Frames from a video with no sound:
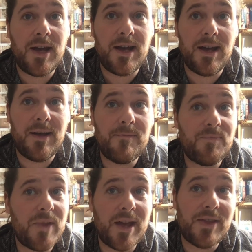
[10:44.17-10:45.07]

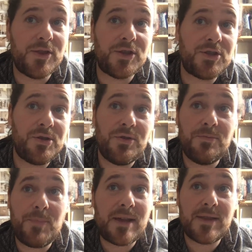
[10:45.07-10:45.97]
the
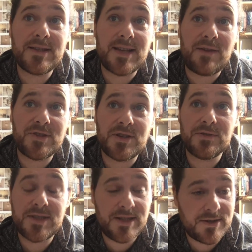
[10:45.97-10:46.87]
two big things that
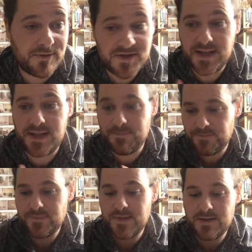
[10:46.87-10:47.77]
results in is obviously
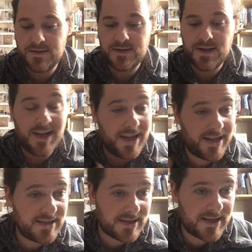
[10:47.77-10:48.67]
a
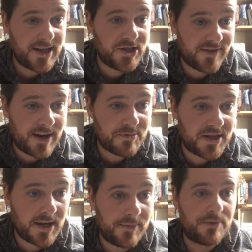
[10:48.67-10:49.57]
later stage of
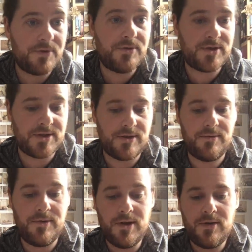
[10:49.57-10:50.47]
leprosy coming through.
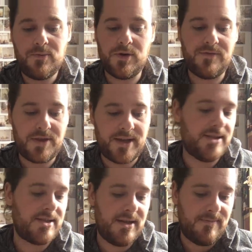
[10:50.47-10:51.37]
So one of the
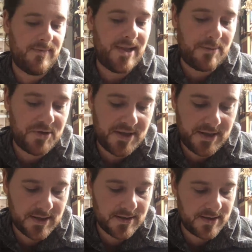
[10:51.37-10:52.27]
things that leprosy
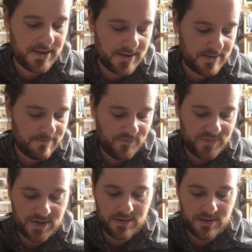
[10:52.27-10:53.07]
does is